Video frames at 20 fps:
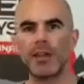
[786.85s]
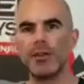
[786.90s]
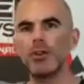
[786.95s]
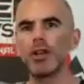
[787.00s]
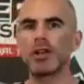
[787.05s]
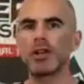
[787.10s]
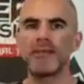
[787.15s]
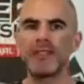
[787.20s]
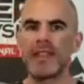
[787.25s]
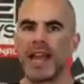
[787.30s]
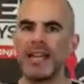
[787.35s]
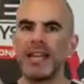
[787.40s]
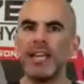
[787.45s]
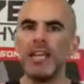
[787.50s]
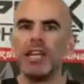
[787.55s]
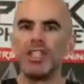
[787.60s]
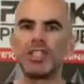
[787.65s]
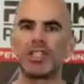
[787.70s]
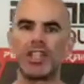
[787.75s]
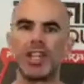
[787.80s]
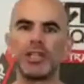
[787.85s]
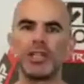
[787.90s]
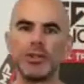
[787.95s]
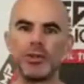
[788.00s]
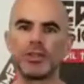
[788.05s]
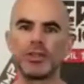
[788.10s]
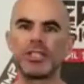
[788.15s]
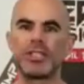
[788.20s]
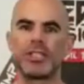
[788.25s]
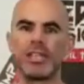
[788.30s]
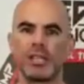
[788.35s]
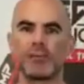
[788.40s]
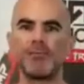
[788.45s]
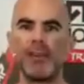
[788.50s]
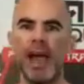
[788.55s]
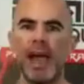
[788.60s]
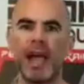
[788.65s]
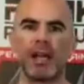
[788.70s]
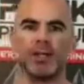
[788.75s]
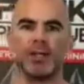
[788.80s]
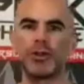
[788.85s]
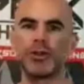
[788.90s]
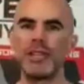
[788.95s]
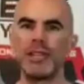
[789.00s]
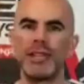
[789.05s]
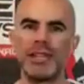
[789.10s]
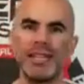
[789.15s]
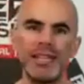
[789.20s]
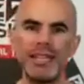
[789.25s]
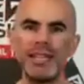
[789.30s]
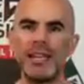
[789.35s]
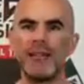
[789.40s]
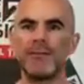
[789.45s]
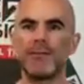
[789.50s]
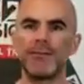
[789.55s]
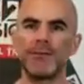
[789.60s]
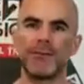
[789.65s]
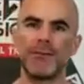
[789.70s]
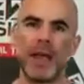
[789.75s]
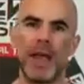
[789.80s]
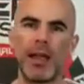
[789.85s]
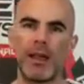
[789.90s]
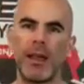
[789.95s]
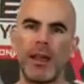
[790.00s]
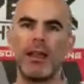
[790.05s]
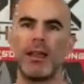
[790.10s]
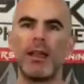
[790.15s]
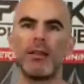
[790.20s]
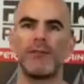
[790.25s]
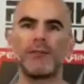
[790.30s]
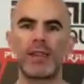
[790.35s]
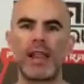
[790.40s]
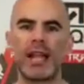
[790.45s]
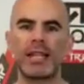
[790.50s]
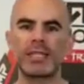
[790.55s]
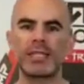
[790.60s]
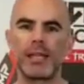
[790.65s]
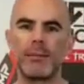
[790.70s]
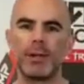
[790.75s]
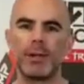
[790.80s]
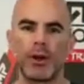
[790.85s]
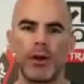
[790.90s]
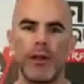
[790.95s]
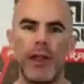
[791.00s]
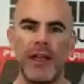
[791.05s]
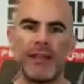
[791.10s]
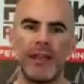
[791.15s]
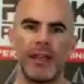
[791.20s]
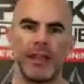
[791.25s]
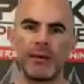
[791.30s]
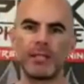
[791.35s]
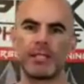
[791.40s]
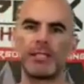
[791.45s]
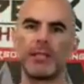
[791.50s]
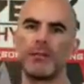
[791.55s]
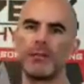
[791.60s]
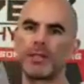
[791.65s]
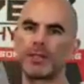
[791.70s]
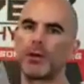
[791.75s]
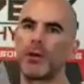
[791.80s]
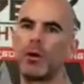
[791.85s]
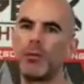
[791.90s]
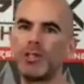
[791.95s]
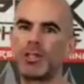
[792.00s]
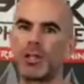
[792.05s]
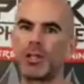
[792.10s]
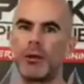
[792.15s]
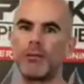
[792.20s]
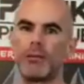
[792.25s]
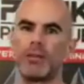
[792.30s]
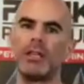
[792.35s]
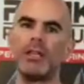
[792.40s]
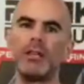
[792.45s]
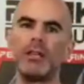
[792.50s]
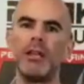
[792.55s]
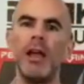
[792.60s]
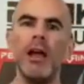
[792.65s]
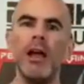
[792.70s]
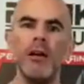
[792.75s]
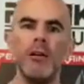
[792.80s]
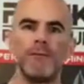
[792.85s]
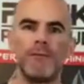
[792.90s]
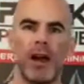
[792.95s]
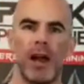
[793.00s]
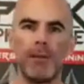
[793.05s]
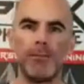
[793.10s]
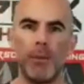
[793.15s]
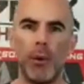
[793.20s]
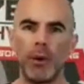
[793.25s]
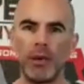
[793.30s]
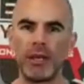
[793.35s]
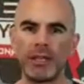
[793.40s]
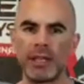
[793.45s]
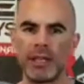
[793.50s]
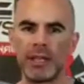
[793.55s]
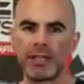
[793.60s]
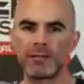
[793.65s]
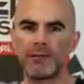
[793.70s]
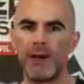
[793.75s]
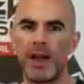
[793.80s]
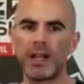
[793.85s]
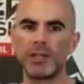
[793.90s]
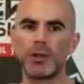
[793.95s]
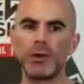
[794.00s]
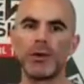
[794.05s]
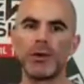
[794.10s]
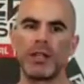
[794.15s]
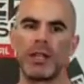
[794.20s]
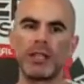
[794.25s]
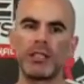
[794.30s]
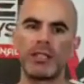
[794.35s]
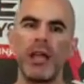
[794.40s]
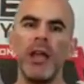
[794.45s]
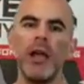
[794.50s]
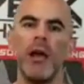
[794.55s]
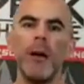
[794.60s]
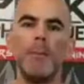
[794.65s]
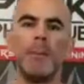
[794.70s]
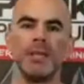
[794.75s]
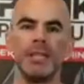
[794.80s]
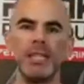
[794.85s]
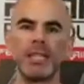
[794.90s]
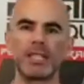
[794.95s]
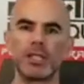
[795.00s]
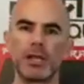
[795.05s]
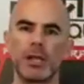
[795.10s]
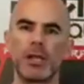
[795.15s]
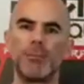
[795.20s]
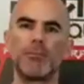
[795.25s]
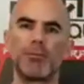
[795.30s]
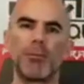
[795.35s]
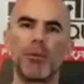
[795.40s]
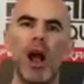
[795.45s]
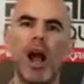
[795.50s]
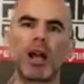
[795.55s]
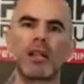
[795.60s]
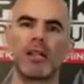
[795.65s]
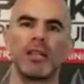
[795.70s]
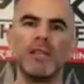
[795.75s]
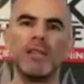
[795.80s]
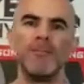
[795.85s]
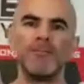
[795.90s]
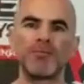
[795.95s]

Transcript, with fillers: You're looking for that chiseled six-pack because you're already lean and, and, and flat stomach and all that. Then it was a different story. We start really fine-pointing things, fine-tuning things. But let's look at broccoli.